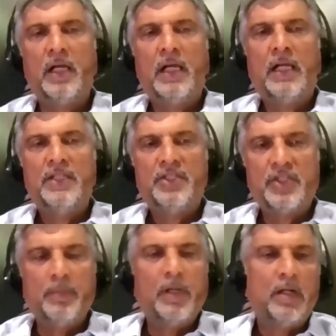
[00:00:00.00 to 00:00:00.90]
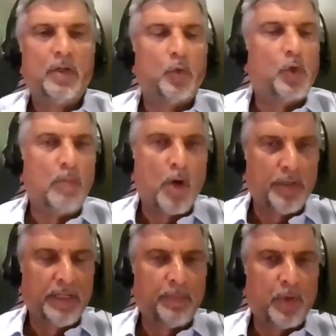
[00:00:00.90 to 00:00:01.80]
similar to
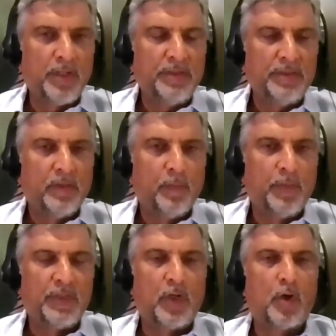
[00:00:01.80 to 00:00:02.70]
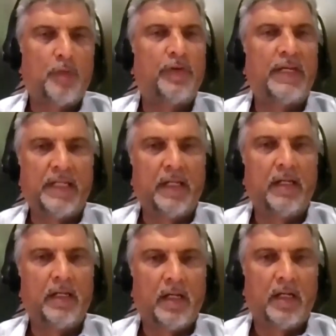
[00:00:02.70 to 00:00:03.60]
commodity products, which a lot of
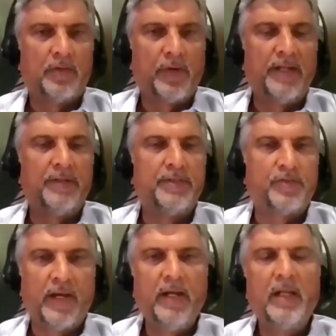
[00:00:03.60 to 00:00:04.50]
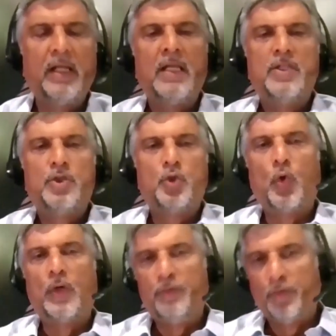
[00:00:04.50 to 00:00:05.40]
retail traders trade. So
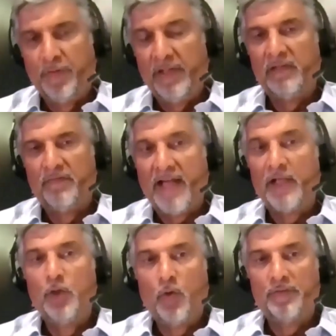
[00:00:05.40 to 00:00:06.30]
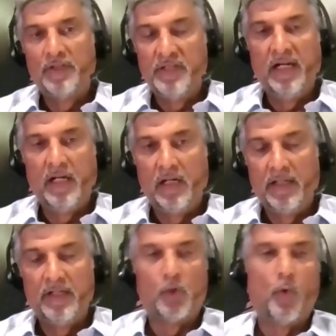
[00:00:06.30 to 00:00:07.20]
if you feel the value of the yield
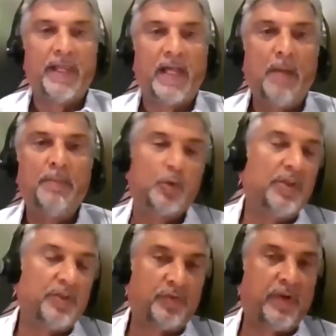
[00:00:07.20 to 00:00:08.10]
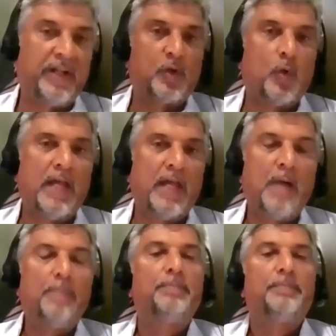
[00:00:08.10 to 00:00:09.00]
is going up, so interest rates going up,
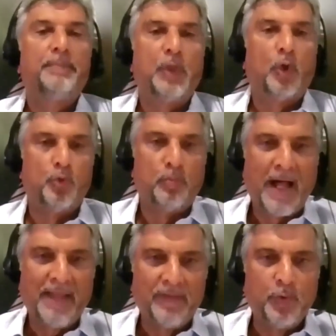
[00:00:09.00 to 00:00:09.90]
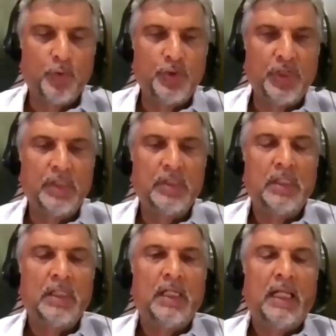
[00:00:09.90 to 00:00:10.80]
you buy the future.
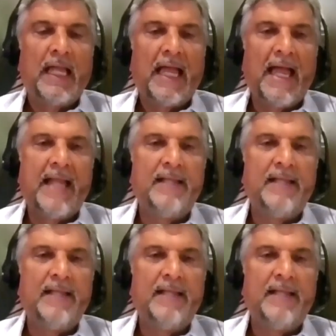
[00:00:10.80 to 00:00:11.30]
And if